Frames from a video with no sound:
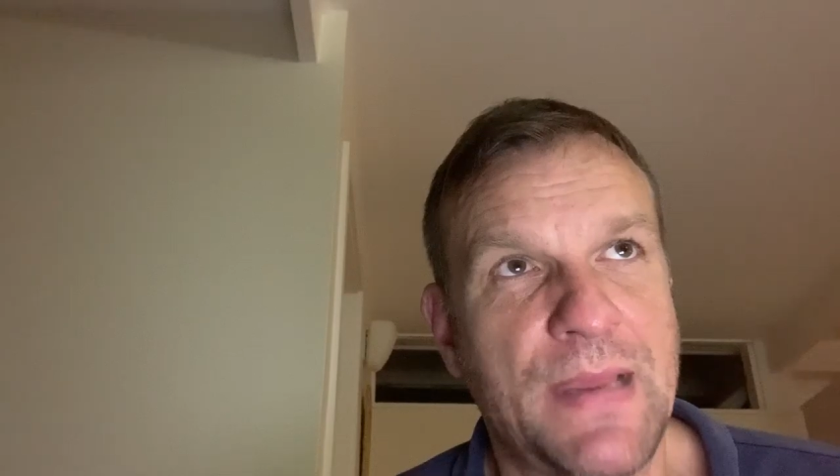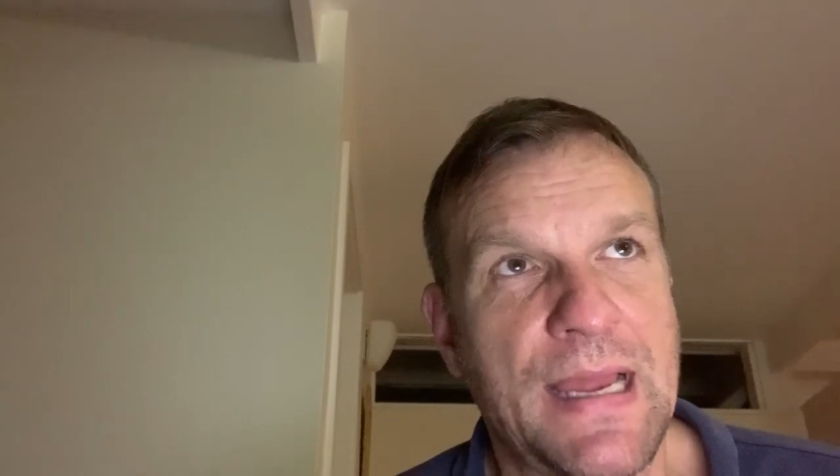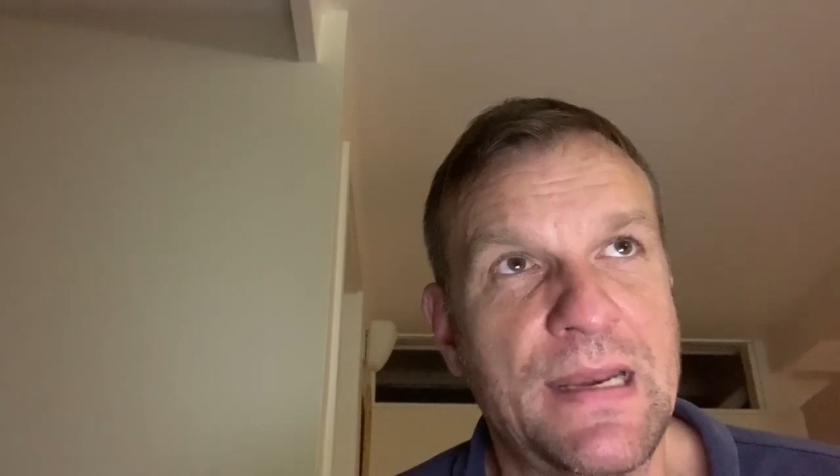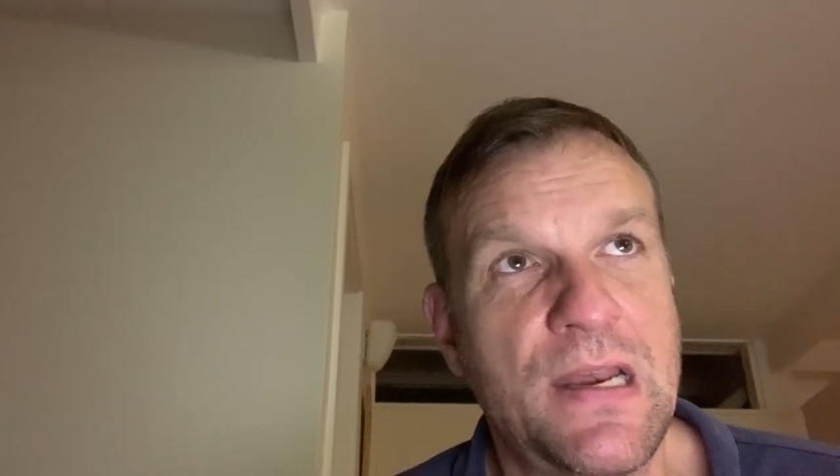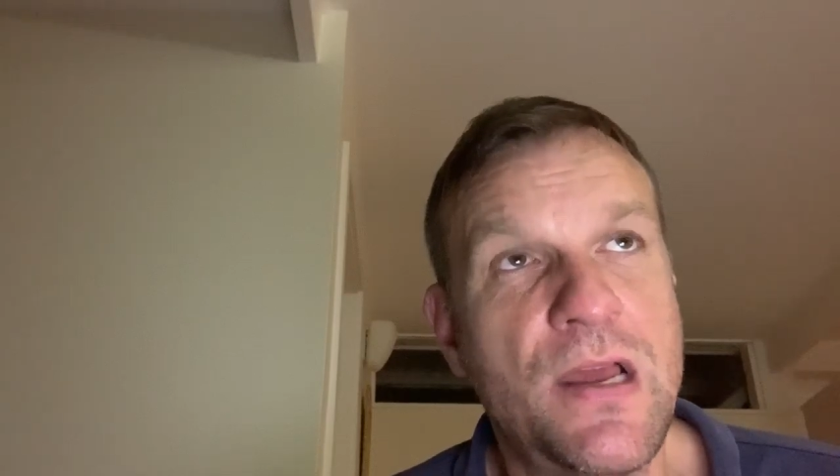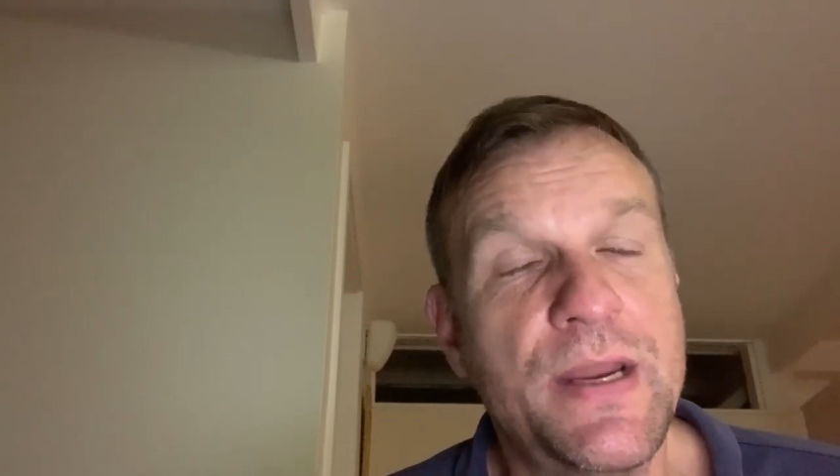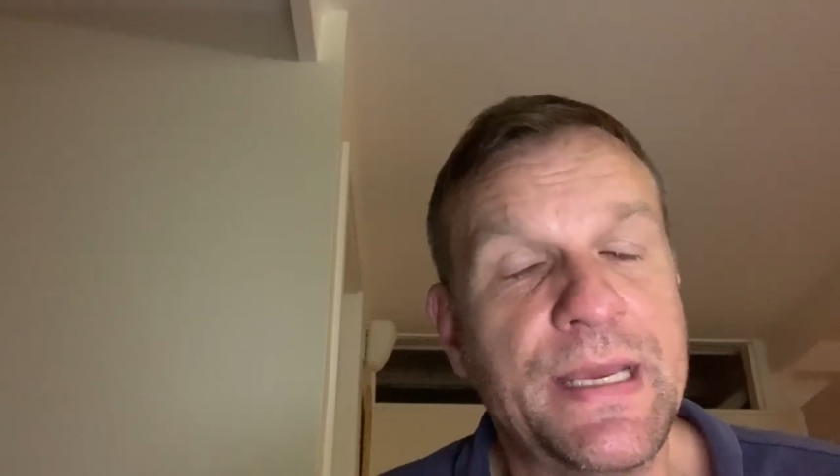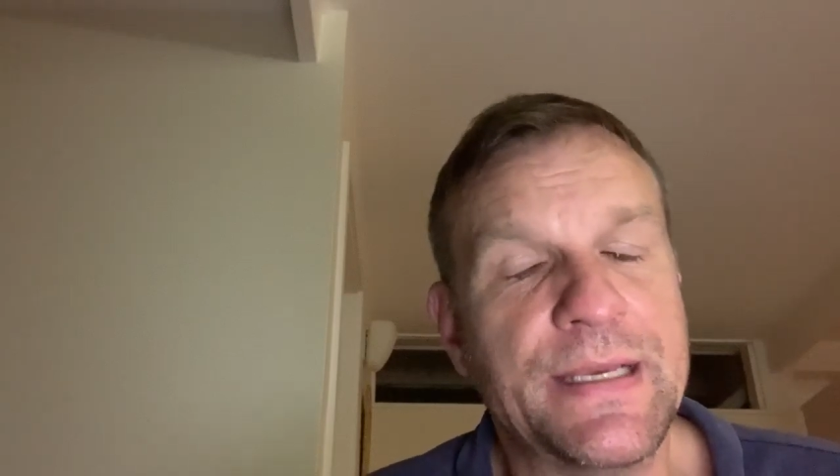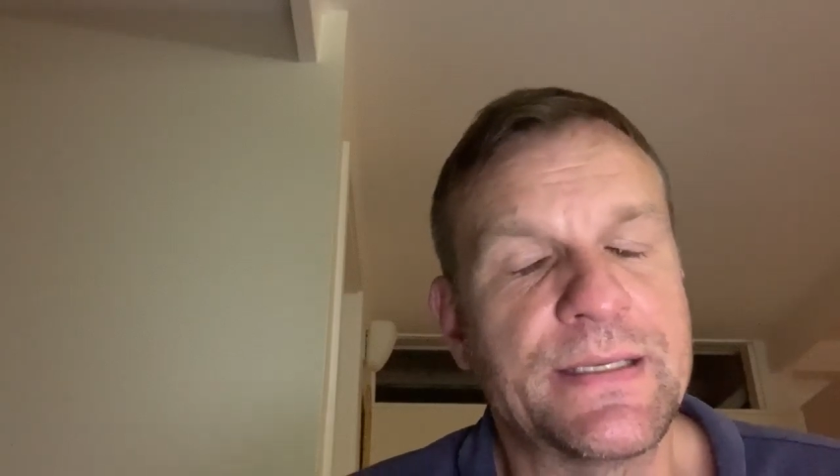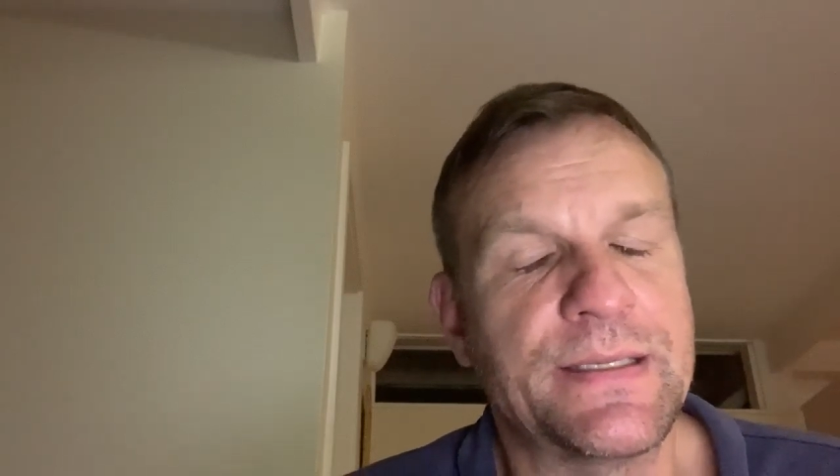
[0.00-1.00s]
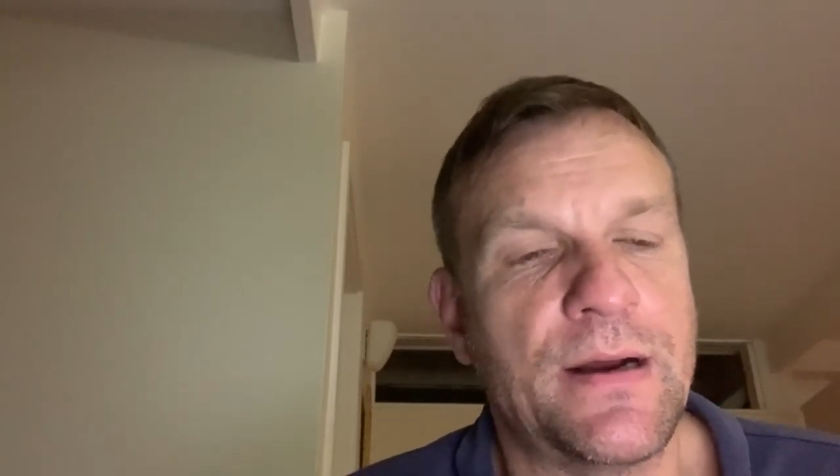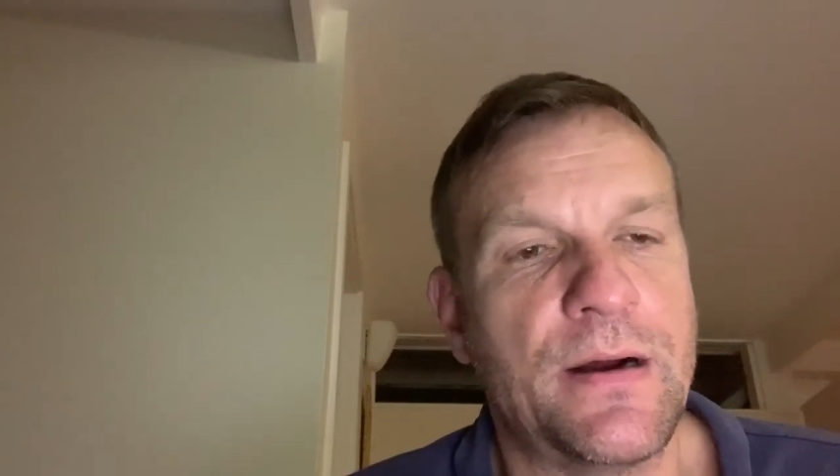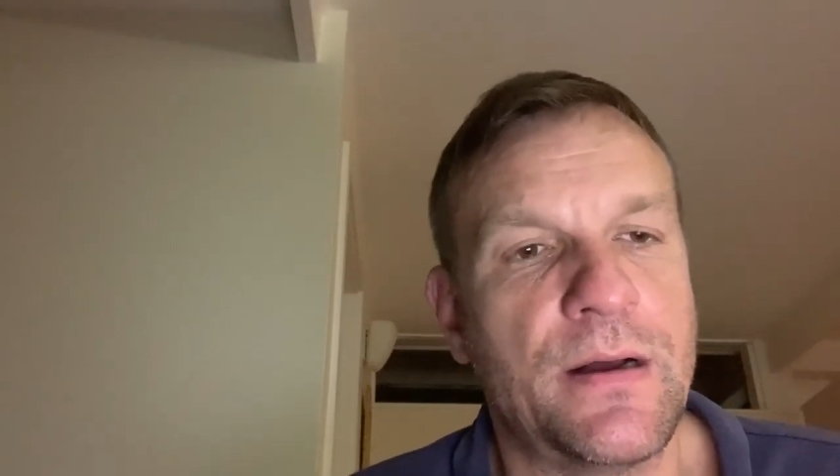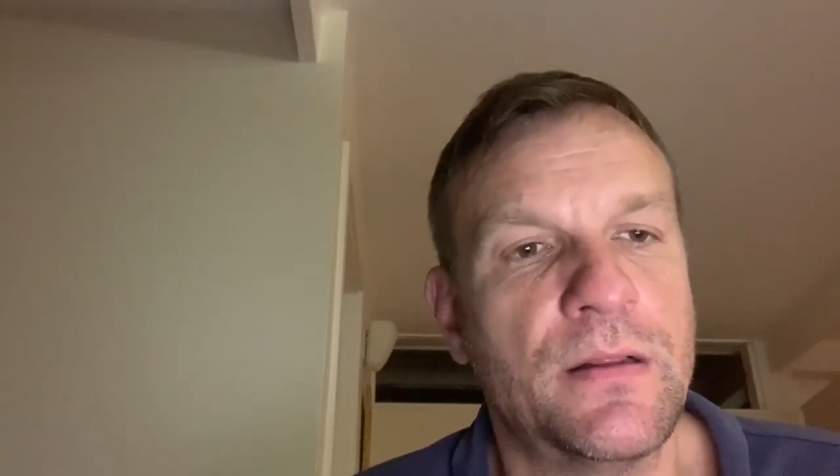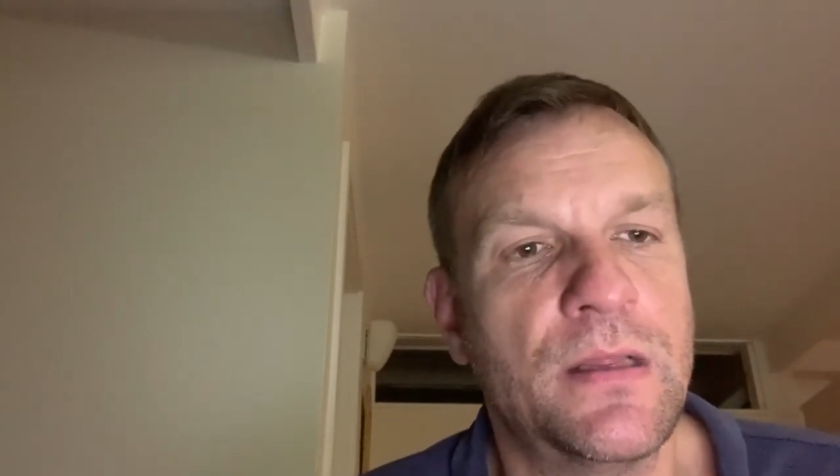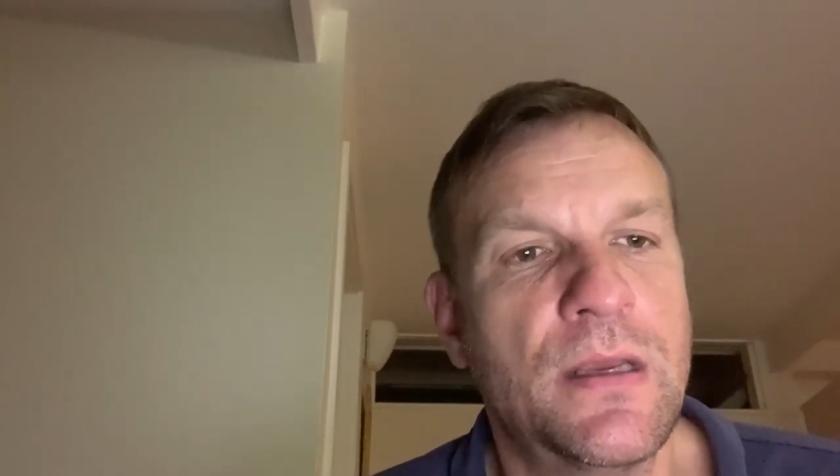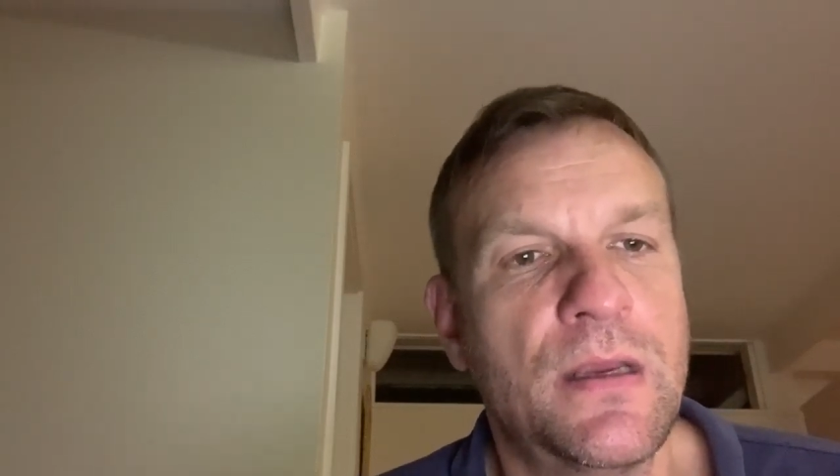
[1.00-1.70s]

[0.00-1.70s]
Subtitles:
learning style